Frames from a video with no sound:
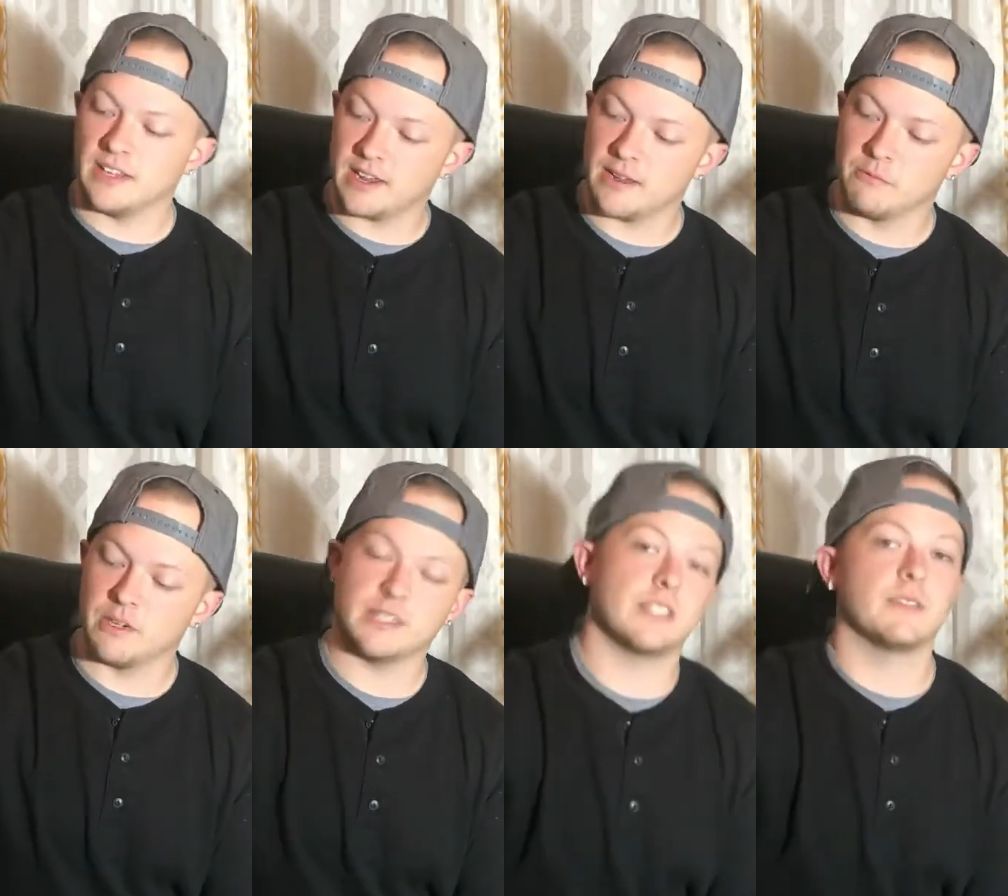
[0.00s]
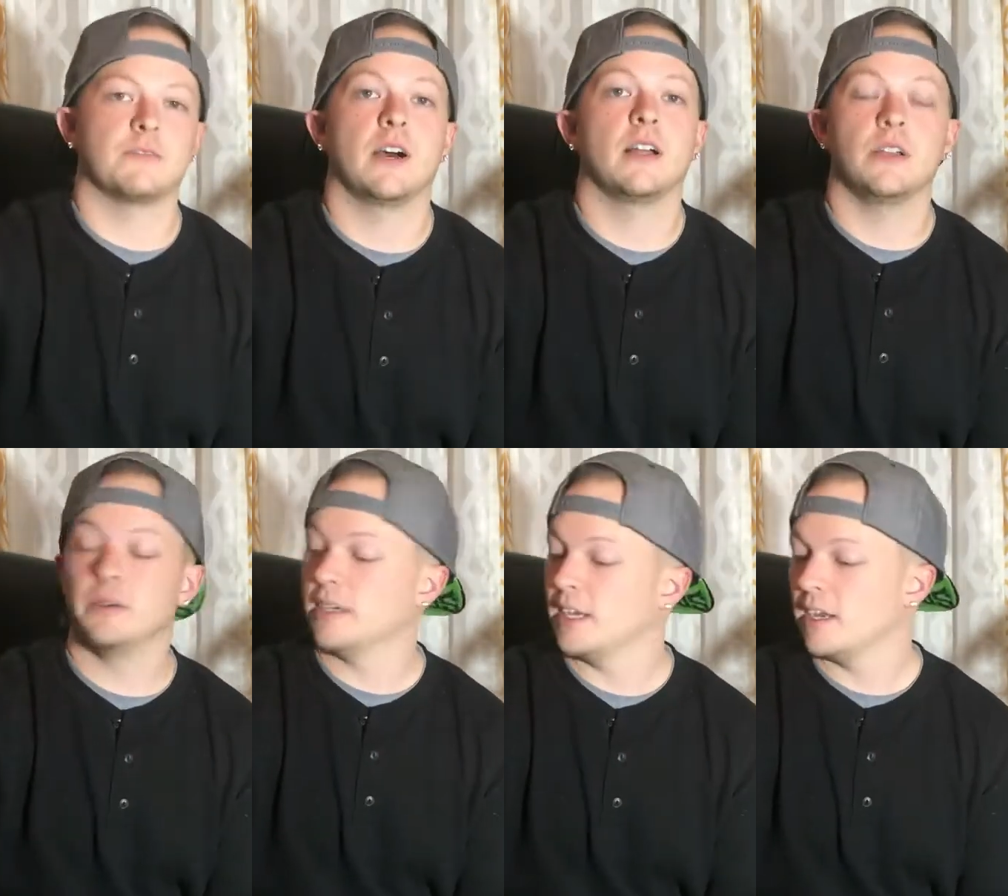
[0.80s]
I want to
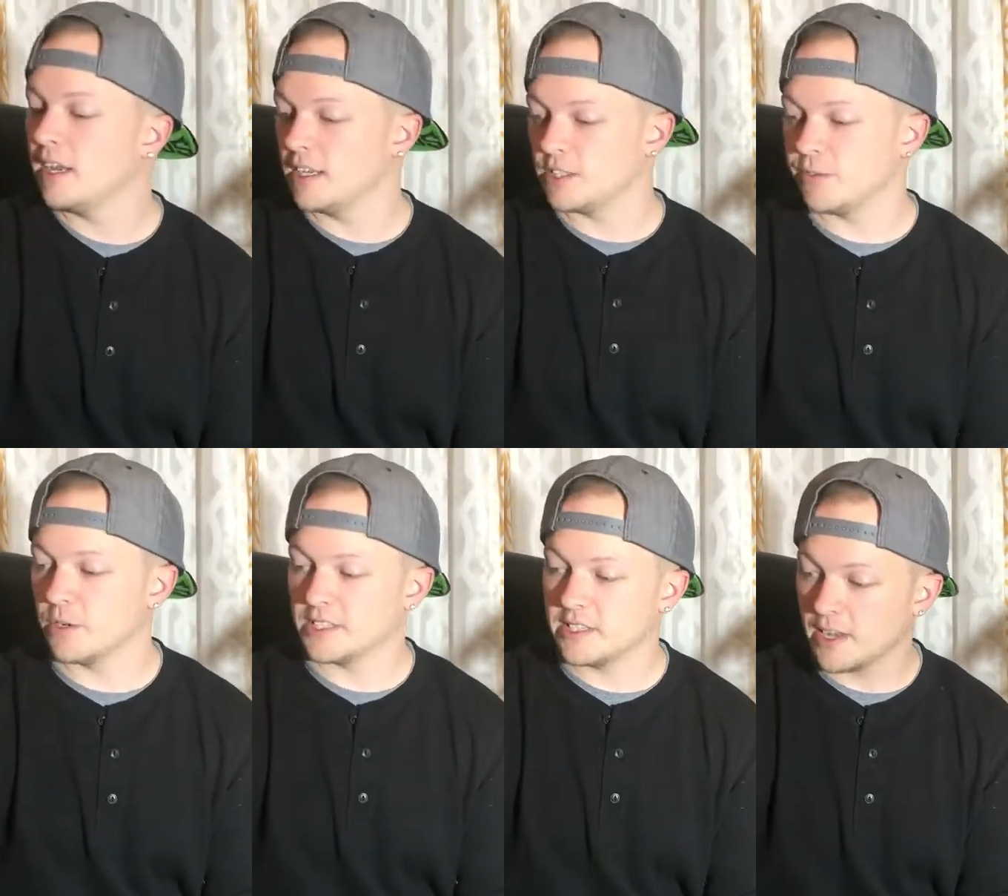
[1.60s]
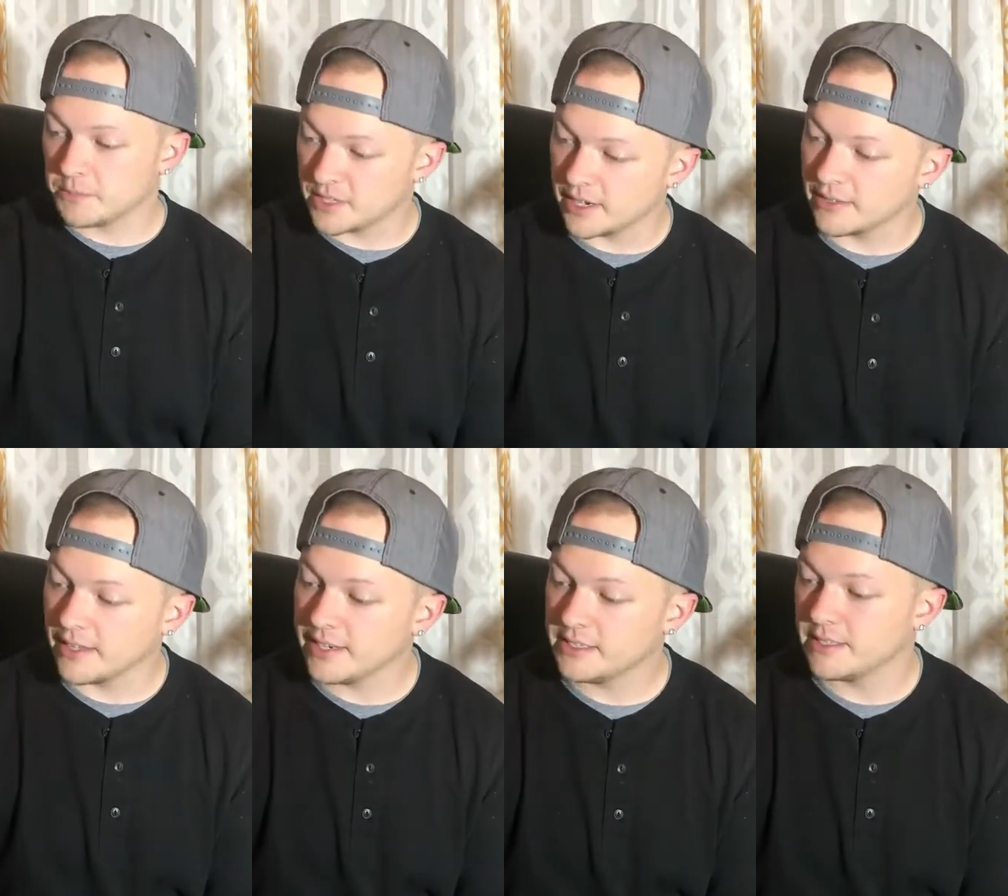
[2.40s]
follow in his footsteps, and
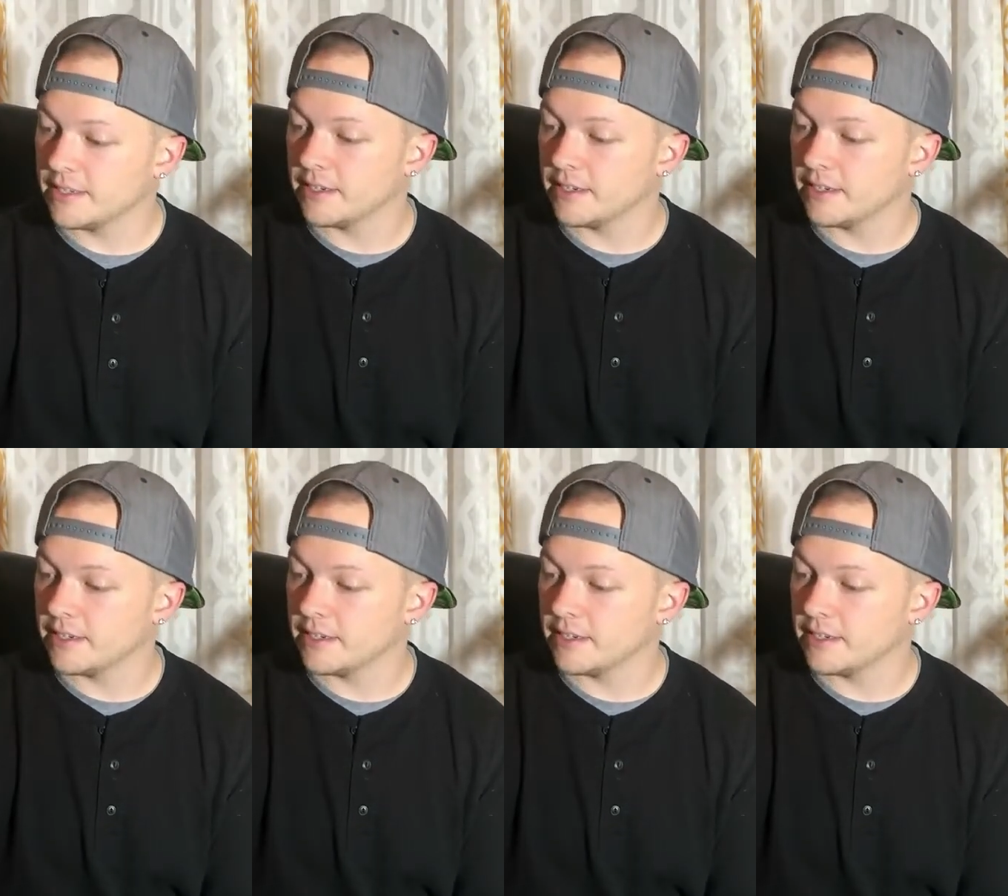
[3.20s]
I'd like